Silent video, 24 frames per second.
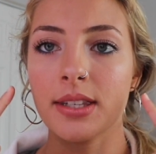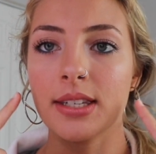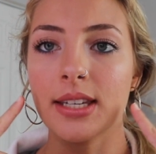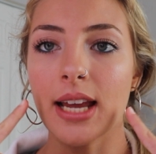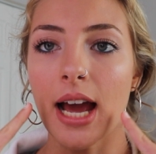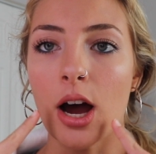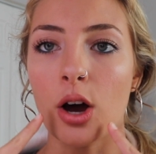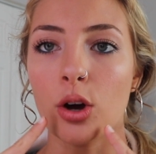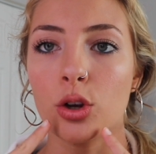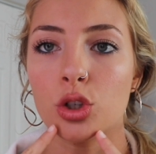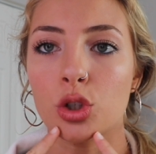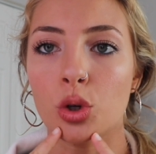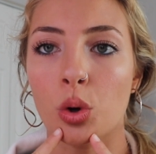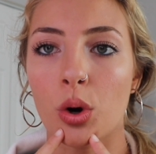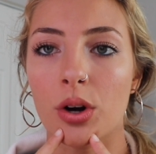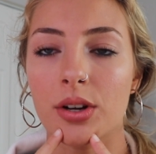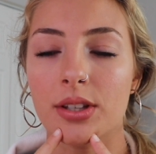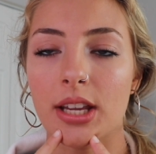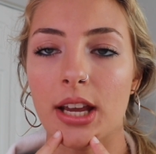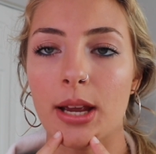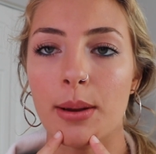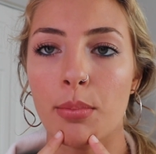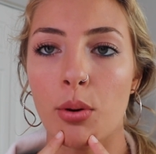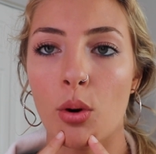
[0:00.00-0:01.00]
down
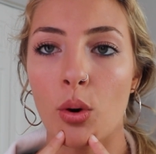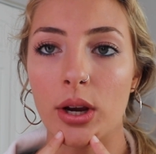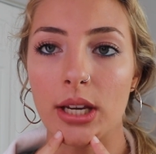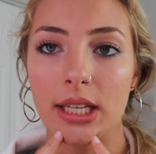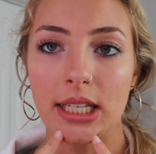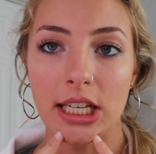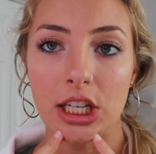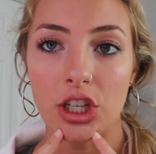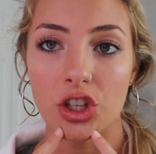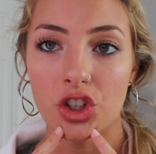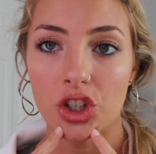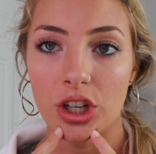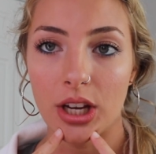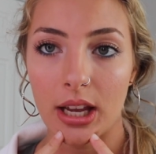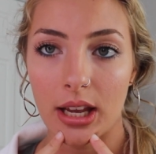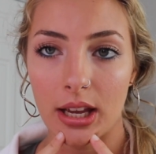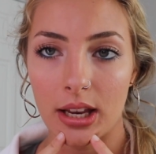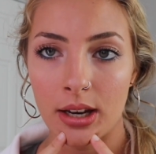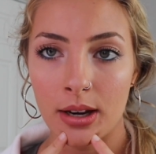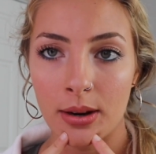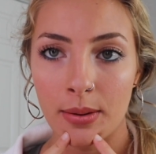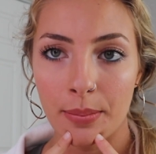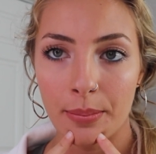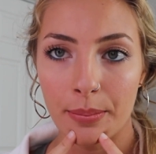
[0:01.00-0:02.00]
towards a pointy
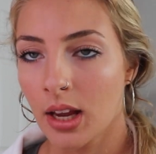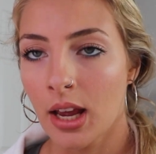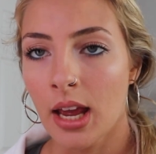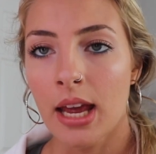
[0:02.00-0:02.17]
chin.